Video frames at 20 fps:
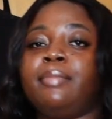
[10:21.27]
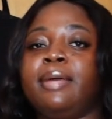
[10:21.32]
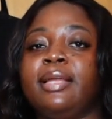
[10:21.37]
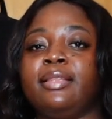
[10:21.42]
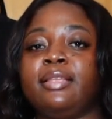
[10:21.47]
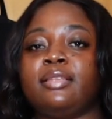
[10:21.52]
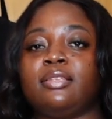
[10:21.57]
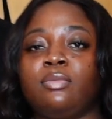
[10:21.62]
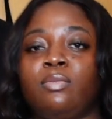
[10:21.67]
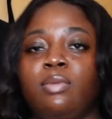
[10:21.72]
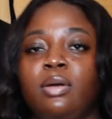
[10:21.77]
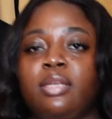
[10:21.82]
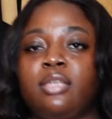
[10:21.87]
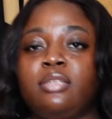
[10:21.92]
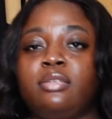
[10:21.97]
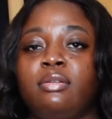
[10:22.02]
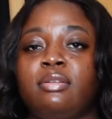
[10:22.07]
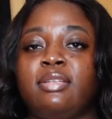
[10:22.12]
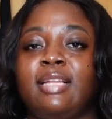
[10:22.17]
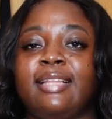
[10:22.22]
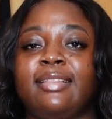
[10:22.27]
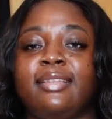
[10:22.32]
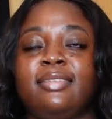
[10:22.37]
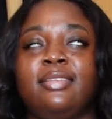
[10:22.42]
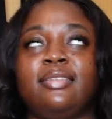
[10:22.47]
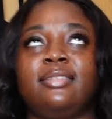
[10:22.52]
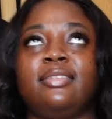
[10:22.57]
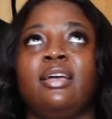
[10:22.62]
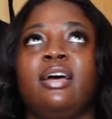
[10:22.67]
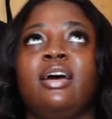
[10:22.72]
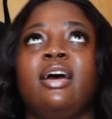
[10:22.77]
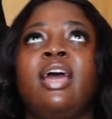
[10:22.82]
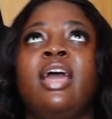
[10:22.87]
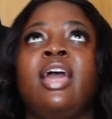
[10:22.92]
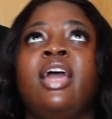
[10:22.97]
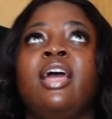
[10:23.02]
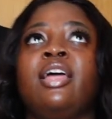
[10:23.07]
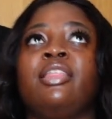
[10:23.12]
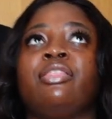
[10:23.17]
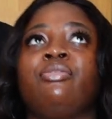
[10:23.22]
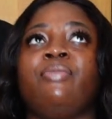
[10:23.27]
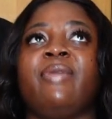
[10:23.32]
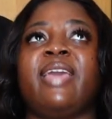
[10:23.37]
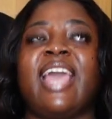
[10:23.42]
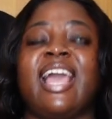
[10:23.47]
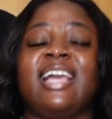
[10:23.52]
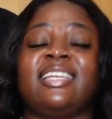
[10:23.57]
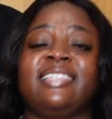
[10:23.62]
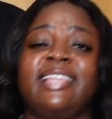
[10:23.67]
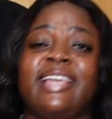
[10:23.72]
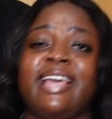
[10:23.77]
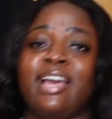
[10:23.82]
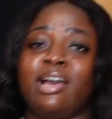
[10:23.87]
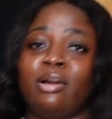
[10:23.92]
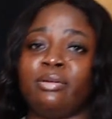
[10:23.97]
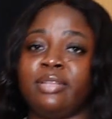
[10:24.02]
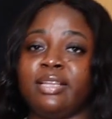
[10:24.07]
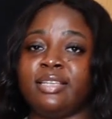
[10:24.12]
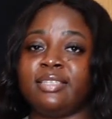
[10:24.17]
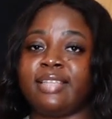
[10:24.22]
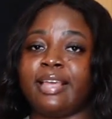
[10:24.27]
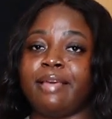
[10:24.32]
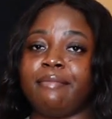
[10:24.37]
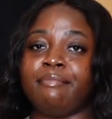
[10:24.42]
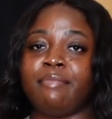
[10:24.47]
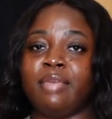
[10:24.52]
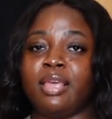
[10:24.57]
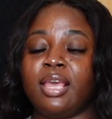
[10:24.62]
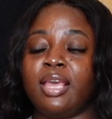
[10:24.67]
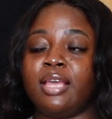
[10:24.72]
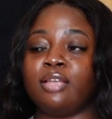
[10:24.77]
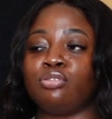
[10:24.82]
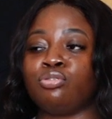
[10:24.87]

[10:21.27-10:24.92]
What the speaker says: And this is what this looks like. This is the 3XL they sent me.